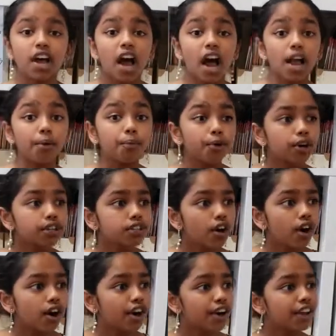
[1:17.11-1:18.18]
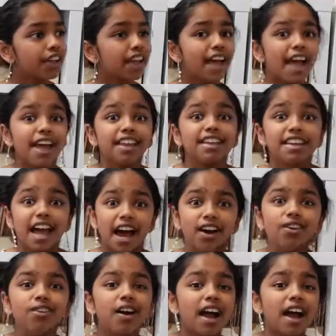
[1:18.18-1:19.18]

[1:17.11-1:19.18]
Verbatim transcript: I worked hard and now